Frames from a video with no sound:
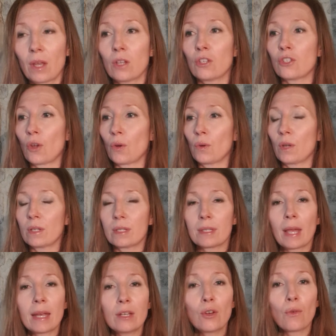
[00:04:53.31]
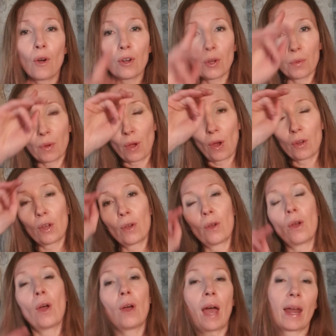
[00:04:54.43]
So say you're at
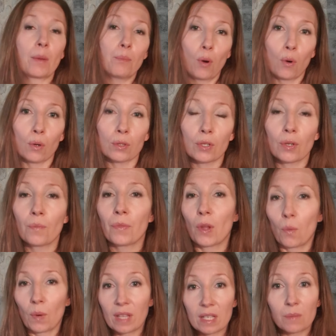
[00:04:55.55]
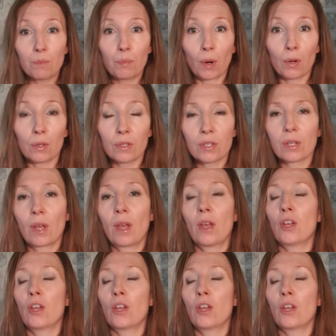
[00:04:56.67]
a port where there's boats.